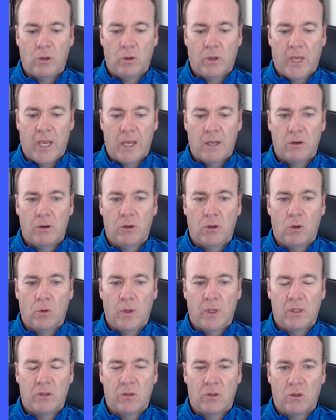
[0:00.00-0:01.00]
you can
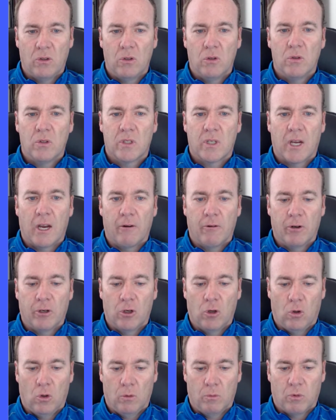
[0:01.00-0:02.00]
do is use the current
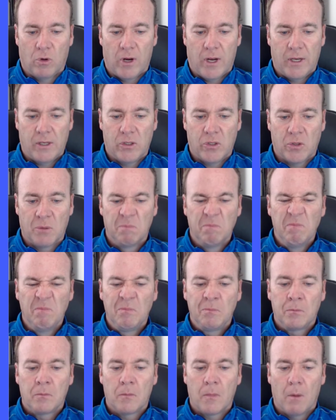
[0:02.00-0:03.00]
gold price
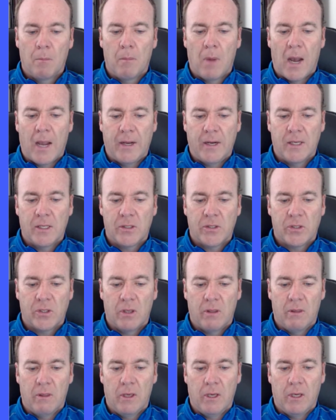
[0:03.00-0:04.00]
minus
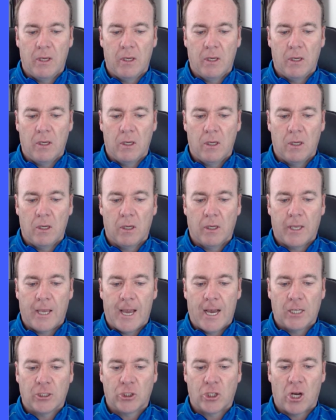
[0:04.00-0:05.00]
the
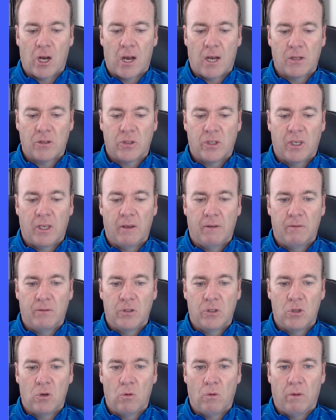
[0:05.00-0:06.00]
cash cost
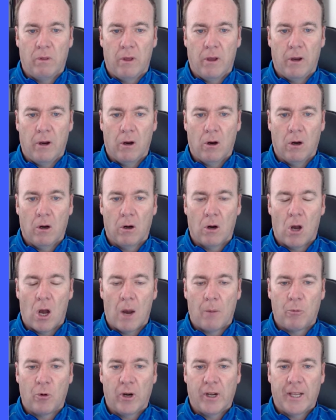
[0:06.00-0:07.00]
gives you their
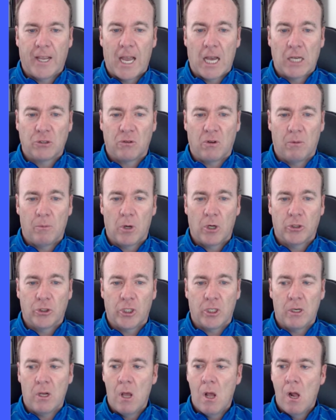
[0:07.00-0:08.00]
operating cash flow
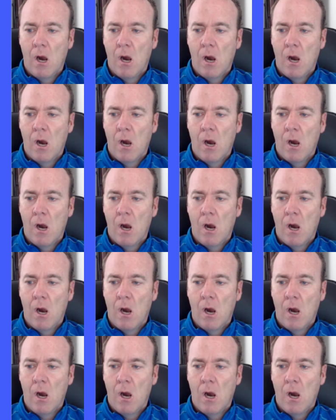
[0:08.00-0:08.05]
margin.